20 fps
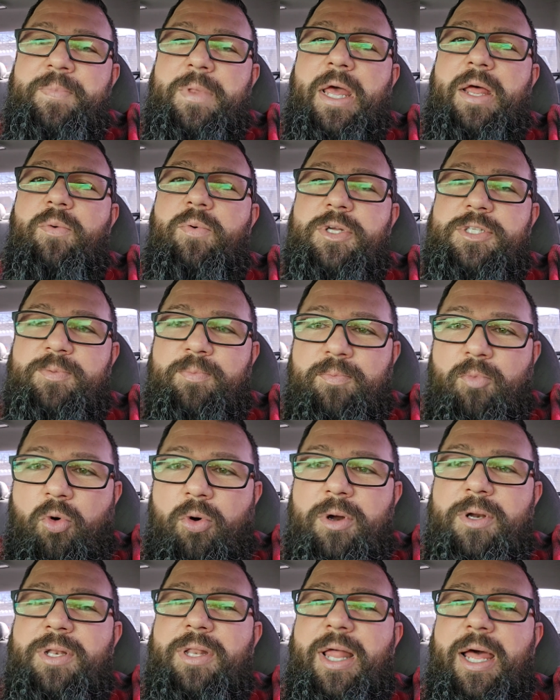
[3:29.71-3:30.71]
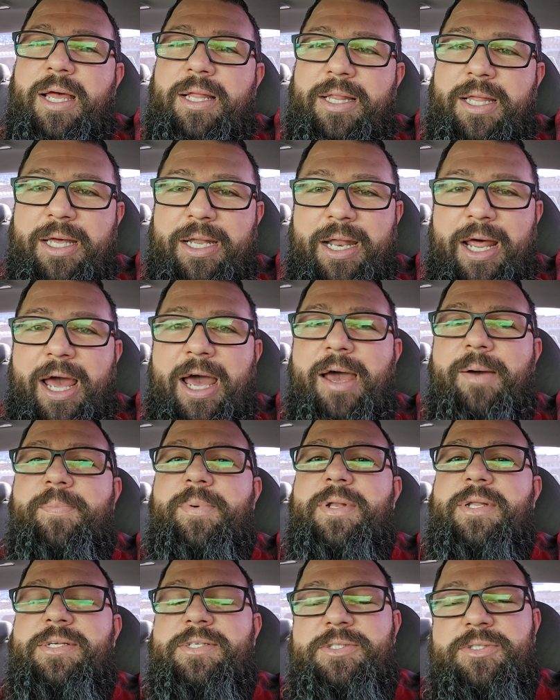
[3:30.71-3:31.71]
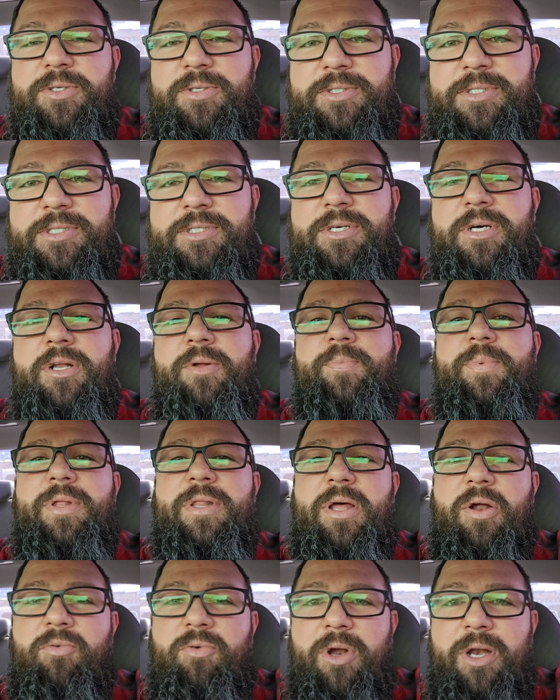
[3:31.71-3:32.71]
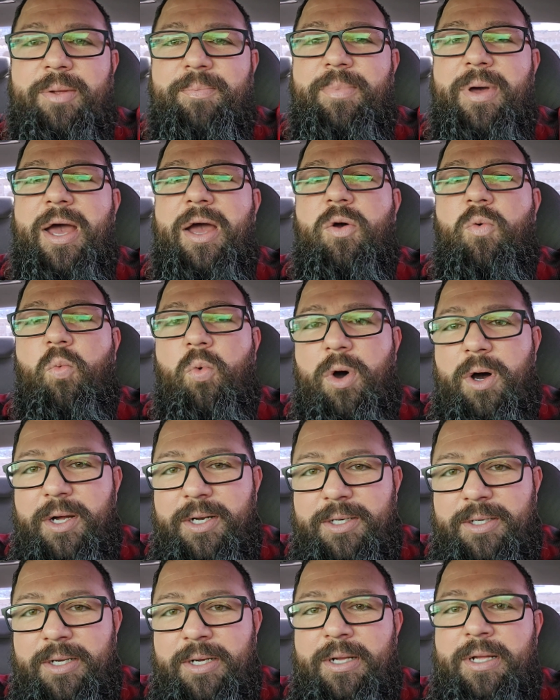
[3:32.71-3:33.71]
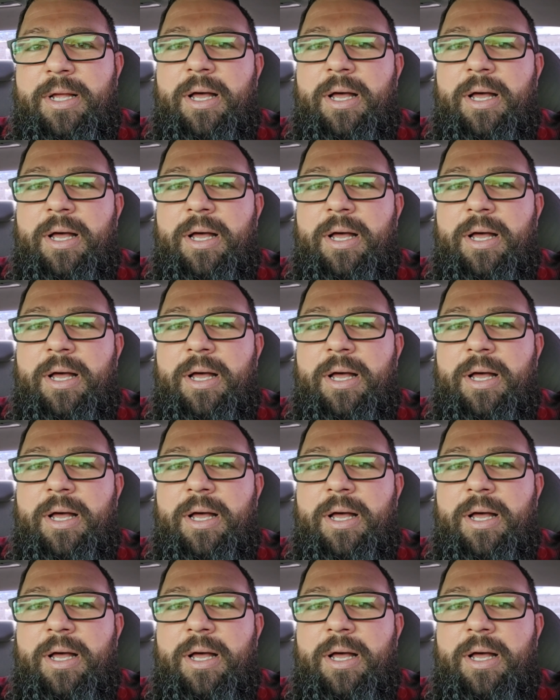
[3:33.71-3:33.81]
And what's more than likely going to happen is Zeus is going to be that running back one,